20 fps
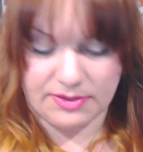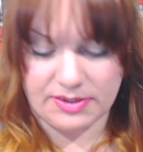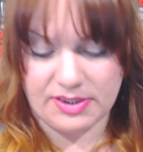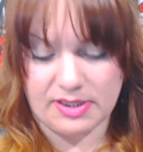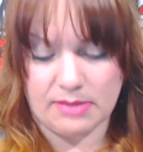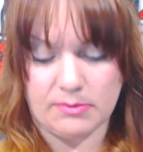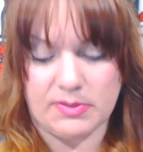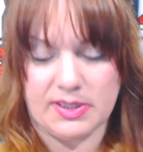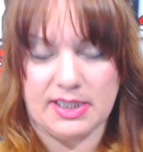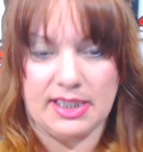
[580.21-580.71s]
And
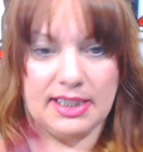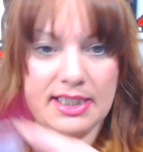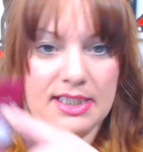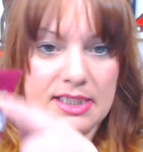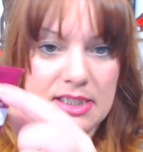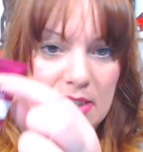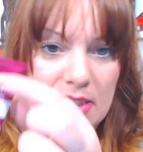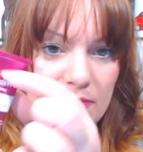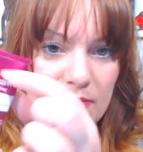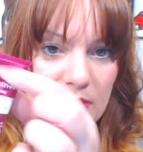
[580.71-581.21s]
there's some
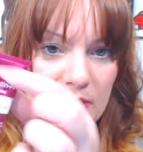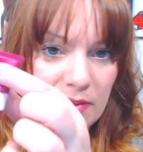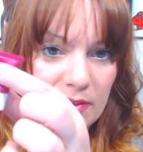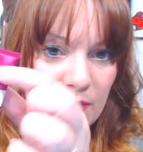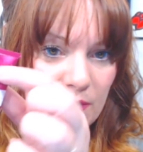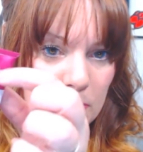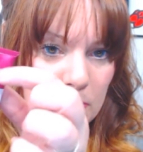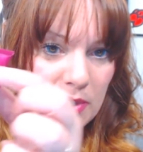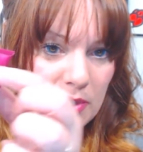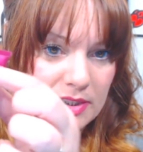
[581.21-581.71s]
sticky stuff
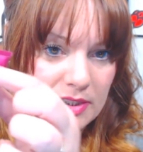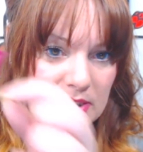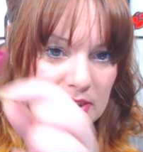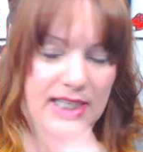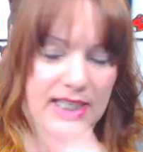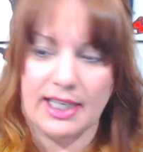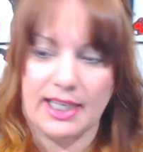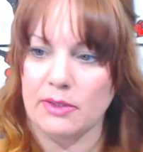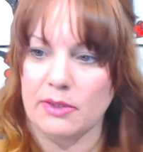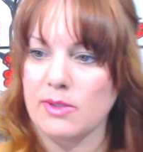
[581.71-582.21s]
there from where
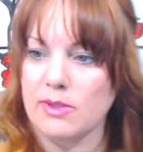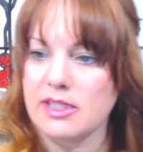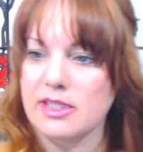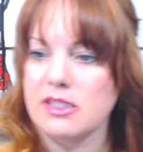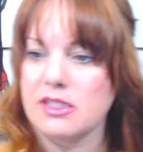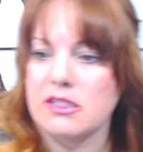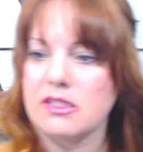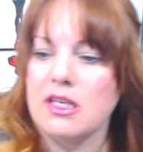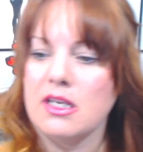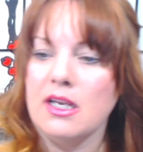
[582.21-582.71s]
the tag
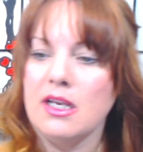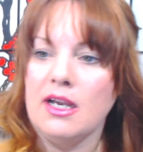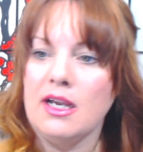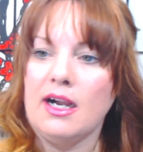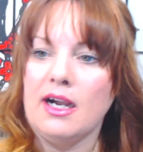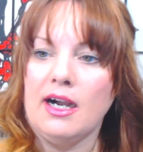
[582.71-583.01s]
was.